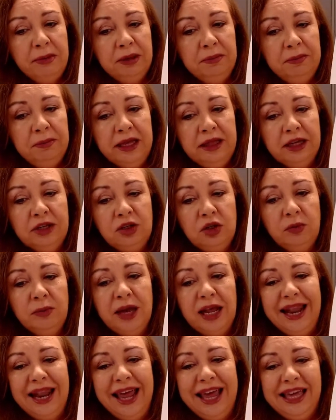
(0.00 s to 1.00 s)
play the
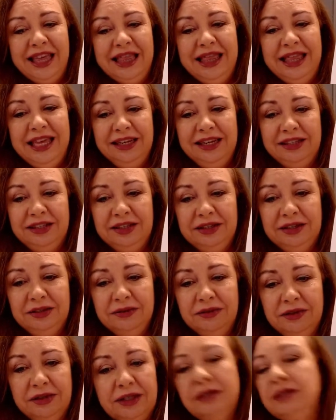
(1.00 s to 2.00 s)
tuba like this.
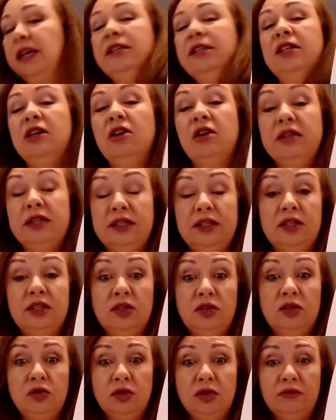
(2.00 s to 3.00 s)
Sometimes I call this the
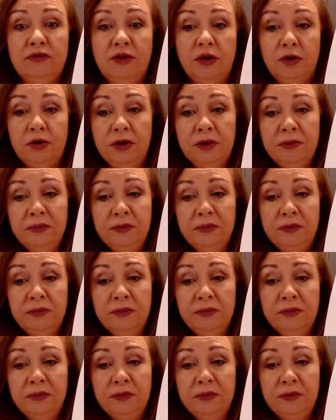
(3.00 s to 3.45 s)
sousaphone.